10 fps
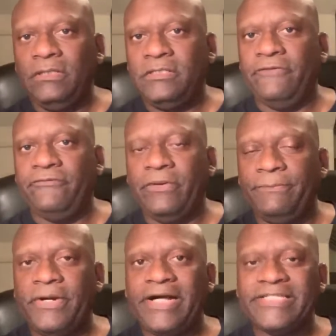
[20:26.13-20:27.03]
different
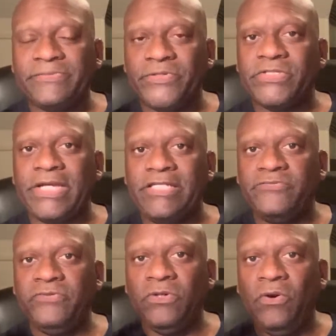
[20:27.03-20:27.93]
possible sites
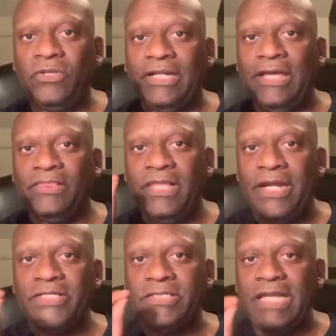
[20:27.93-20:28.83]
for an Oakland
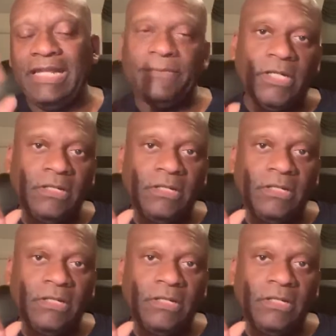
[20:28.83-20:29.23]
athletic stadium.